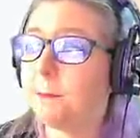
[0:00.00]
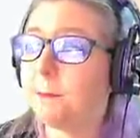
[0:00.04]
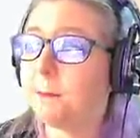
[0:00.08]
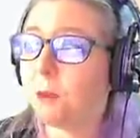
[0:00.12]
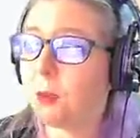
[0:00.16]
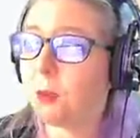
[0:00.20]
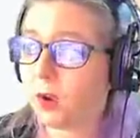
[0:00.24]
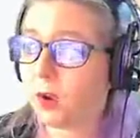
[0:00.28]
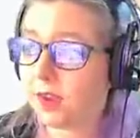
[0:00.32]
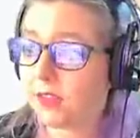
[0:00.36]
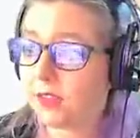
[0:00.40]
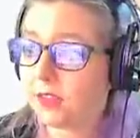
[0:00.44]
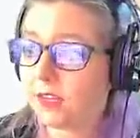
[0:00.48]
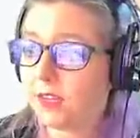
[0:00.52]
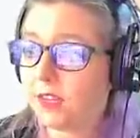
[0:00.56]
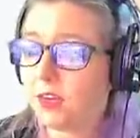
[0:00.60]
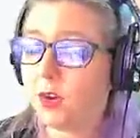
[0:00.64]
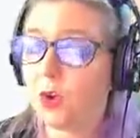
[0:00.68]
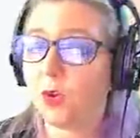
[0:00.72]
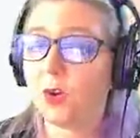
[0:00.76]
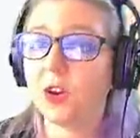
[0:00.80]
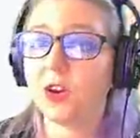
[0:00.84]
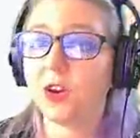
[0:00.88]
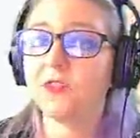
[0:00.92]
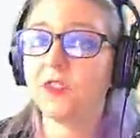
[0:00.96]
Boiling
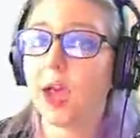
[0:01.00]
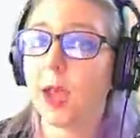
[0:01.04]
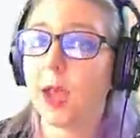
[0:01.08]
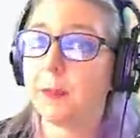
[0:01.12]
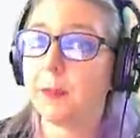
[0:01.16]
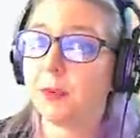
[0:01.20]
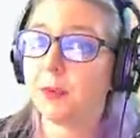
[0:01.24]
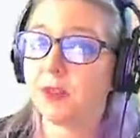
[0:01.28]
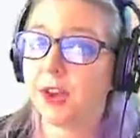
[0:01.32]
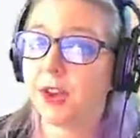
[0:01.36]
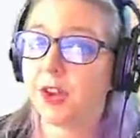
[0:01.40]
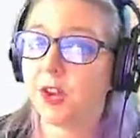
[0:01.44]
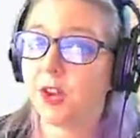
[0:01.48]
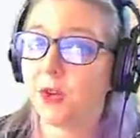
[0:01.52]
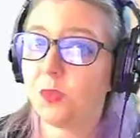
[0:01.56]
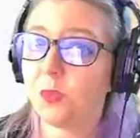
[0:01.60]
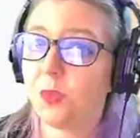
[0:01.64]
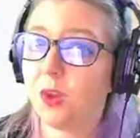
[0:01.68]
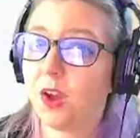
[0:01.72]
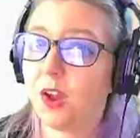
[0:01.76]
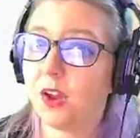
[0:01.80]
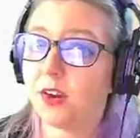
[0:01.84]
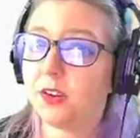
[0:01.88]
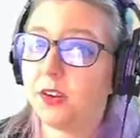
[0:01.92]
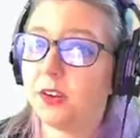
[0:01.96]
or evaporating
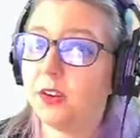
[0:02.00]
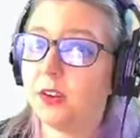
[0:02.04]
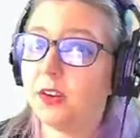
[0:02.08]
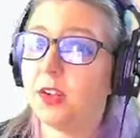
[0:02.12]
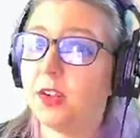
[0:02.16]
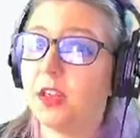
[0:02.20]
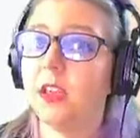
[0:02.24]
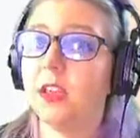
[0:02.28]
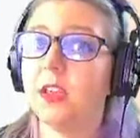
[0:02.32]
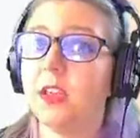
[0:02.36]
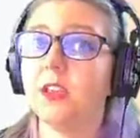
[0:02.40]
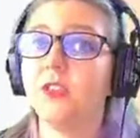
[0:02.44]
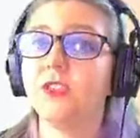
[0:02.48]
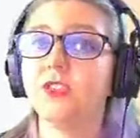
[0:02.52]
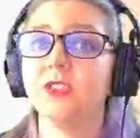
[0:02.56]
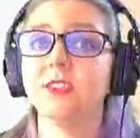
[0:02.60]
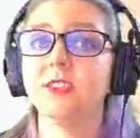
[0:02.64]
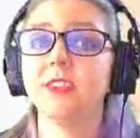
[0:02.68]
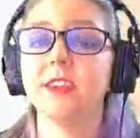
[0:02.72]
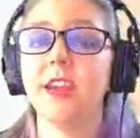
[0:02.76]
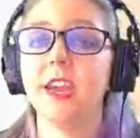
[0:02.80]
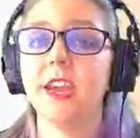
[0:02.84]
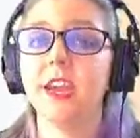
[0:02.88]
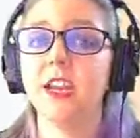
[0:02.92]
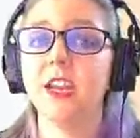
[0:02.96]
water is
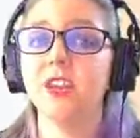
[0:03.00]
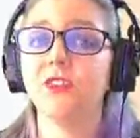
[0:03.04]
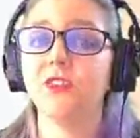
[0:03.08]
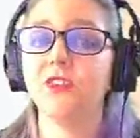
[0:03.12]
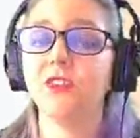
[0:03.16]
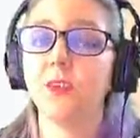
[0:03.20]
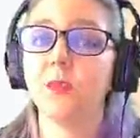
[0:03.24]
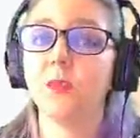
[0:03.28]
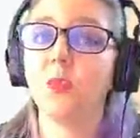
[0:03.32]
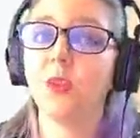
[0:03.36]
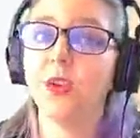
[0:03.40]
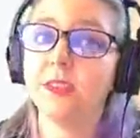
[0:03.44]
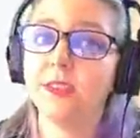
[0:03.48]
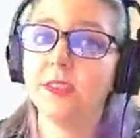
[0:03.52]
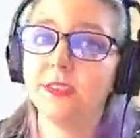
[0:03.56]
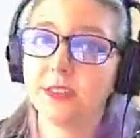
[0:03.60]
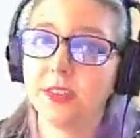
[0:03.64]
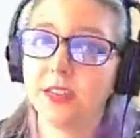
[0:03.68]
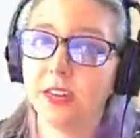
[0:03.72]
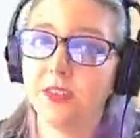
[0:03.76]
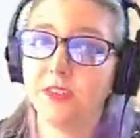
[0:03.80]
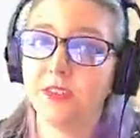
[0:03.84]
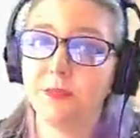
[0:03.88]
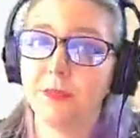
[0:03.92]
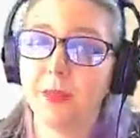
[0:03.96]
just taking it from one
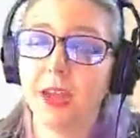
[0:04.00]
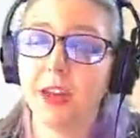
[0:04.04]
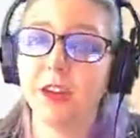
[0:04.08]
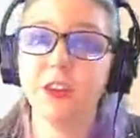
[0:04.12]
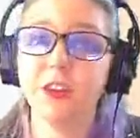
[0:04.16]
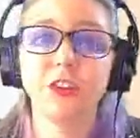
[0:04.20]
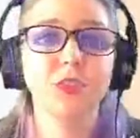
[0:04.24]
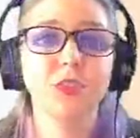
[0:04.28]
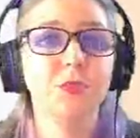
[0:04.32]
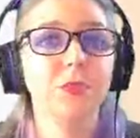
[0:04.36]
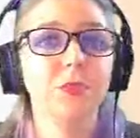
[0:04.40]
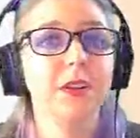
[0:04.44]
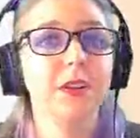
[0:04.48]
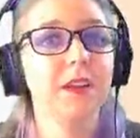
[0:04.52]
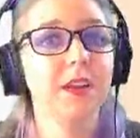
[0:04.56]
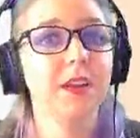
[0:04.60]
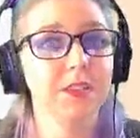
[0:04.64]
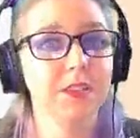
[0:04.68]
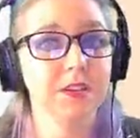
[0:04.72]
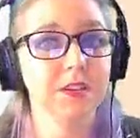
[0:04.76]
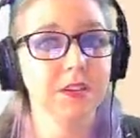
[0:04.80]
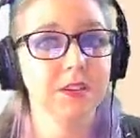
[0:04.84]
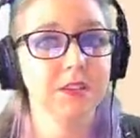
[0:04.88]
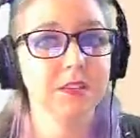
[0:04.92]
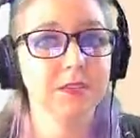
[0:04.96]
state of matter to
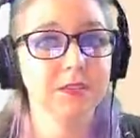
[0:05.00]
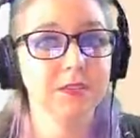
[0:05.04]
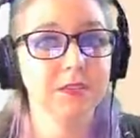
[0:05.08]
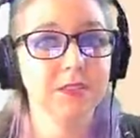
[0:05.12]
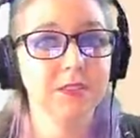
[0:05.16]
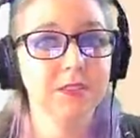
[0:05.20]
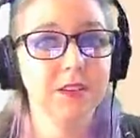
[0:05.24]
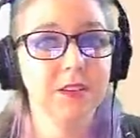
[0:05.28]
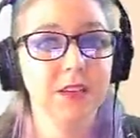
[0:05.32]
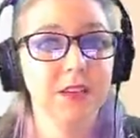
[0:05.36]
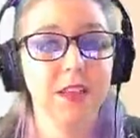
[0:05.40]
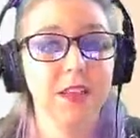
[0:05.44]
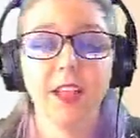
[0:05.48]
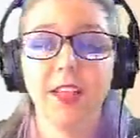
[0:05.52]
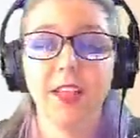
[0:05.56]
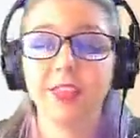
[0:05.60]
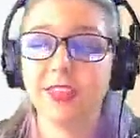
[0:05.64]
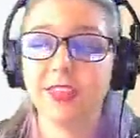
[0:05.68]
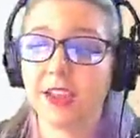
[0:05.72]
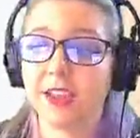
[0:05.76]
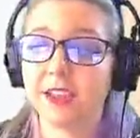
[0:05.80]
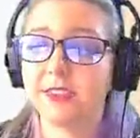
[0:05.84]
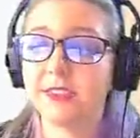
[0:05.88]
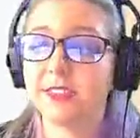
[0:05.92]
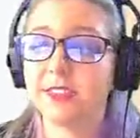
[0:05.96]
another.
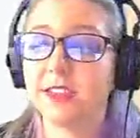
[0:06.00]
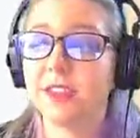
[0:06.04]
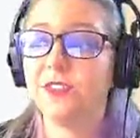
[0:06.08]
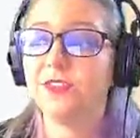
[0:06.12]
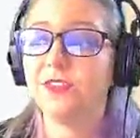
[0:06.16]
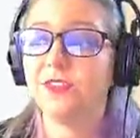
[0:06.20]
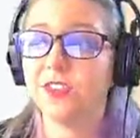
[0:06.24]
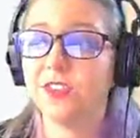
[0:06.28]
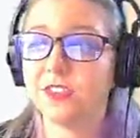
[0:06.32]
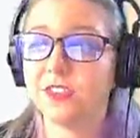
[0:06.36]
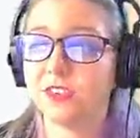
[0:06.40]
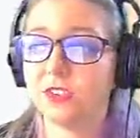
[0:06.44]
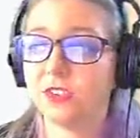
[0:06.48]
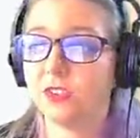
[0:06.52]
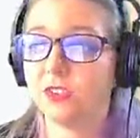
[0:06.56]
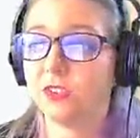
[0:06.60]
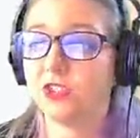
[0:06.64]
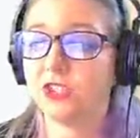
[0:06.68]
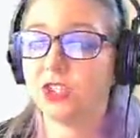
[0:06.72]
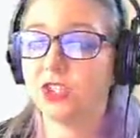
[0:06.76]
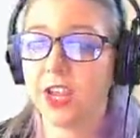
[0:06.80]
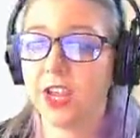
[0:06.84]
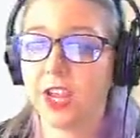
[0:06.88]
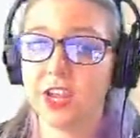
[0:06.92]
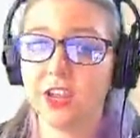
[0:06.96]
That is a physical
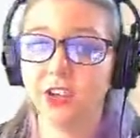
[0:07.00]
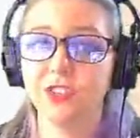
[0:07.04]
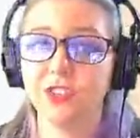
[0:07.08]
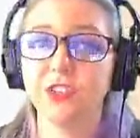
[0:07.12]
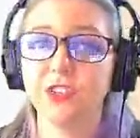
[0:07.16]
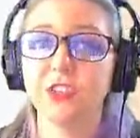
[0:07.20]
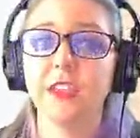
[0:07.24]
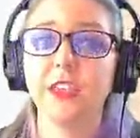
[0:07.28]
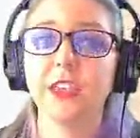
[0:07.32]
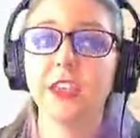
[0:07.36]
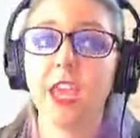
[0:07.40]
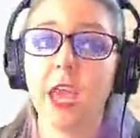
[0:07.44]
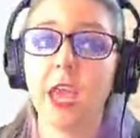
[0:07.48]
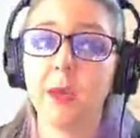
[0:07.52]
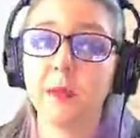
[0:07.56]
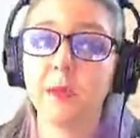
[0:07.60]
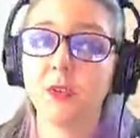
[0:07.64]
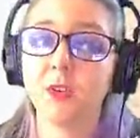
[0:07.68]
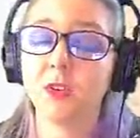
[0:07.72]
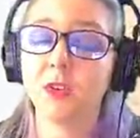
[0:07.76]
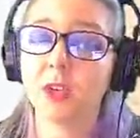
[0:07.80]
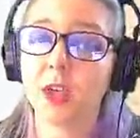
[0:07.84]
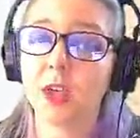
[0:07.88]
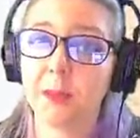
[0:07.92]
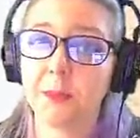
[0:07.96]
change. The
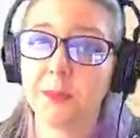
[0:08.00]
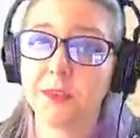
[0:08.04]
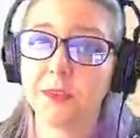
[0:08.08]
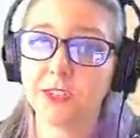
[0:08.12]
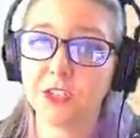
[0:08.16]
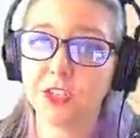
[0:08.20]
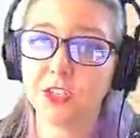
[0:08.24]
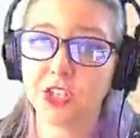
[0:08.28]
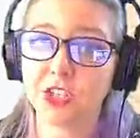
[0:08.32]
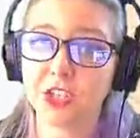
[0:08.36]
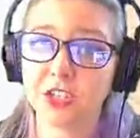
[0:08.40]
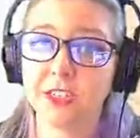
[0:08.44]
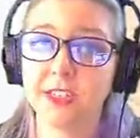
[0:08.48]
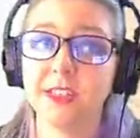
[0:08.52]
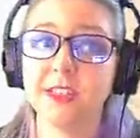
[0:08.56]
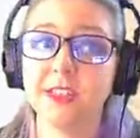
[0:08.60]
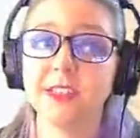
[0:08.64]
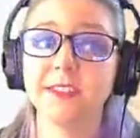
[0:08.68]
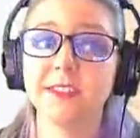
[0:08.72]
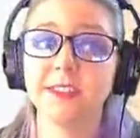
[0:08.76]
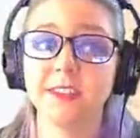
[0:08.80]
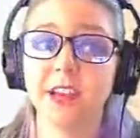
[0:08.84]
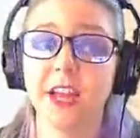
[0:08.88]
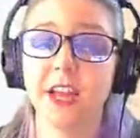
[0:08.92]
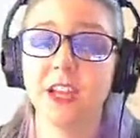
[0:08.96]
chemical composition
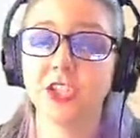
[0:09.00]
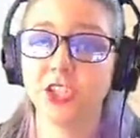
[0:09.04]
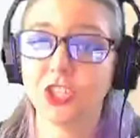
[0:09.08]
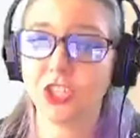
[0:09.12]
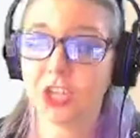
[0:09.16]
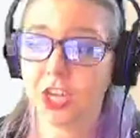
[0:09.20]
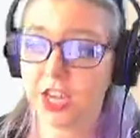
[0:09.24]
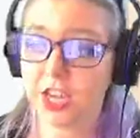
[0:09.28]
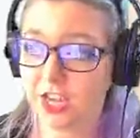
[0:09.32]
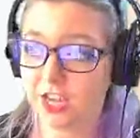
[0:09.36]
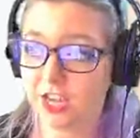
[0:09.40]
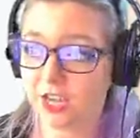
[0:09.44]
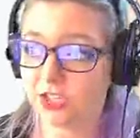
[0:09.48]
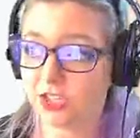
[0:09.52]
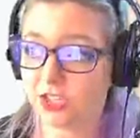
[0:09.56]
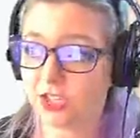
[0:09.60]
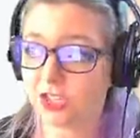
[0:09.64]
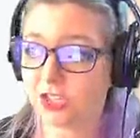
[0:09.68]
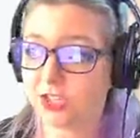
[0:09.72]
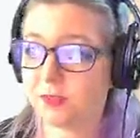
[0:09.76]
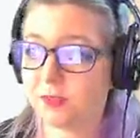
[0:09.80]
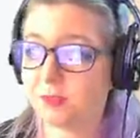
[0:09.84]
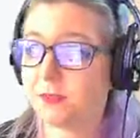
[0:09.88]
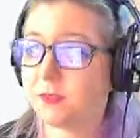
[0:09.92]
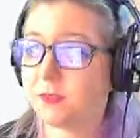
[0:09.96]
is not changed.